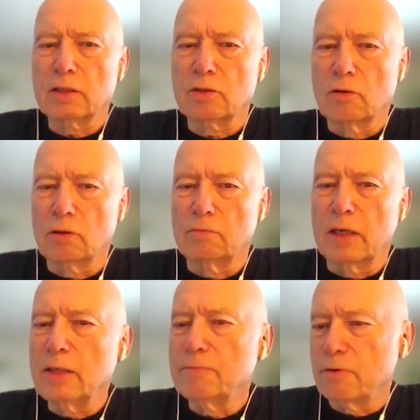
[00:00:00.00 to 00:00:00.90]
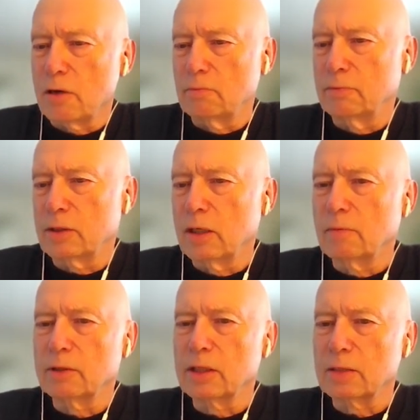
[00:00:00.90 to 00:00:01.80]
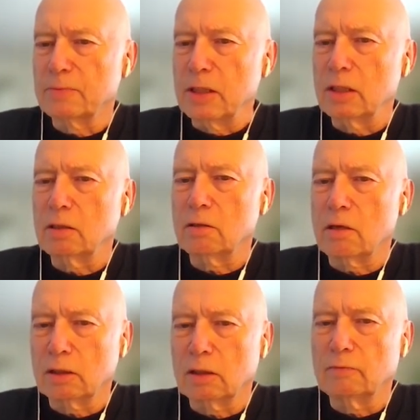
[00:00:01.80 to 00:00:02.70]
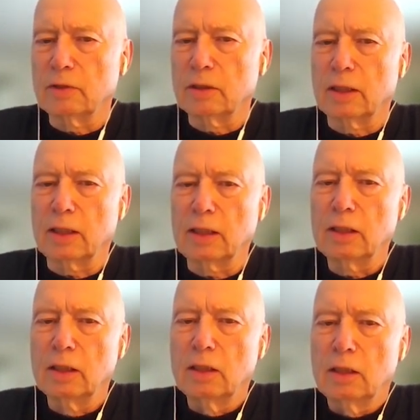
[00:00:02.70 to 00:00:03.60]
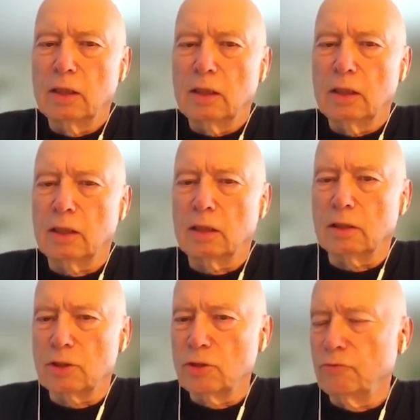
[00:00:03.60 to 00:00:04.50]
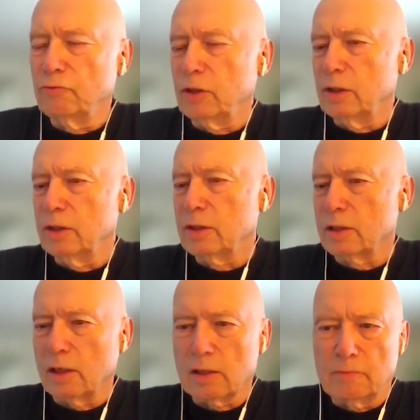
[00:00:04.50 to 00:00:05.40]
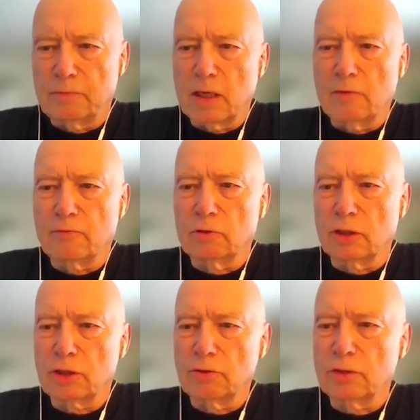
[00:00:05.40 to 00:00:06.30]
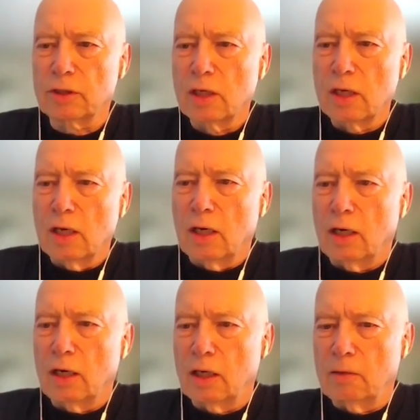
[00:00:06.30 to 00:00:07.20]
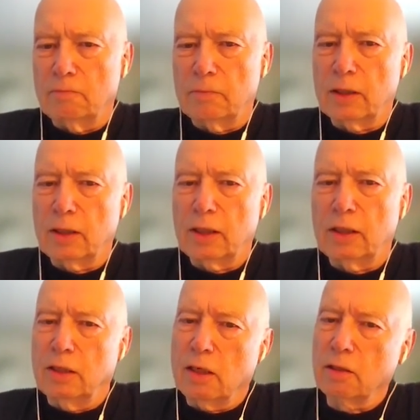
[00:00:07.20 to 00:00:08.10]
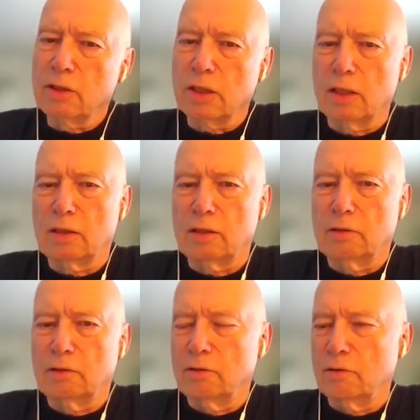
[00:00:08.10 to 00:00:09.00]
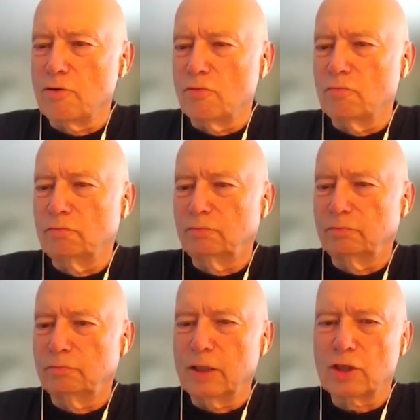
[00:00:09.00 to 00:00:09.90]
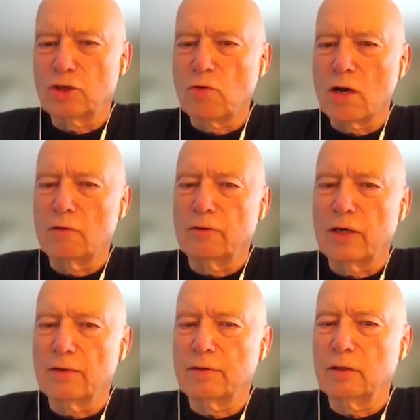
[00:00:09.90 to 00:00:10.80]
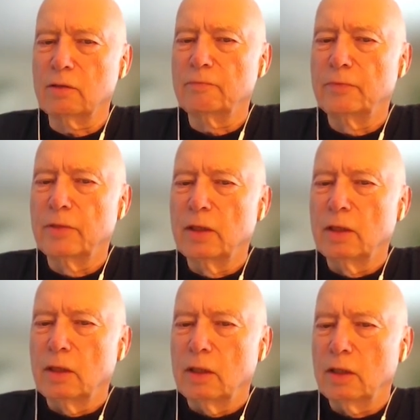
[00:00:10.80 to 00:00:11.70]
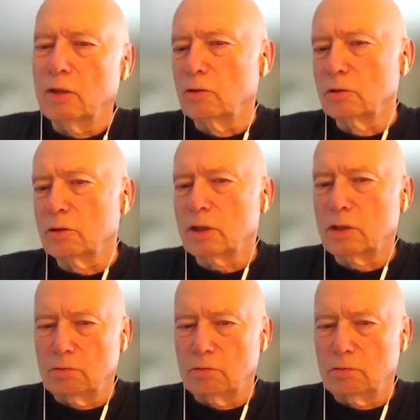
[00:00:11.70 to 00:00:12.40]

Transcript: disorder, many problems, unable to speak, cognitive delay, and on tube feeds, lots of behavioral issues. And the younger son at home, age 12, healthy. And the older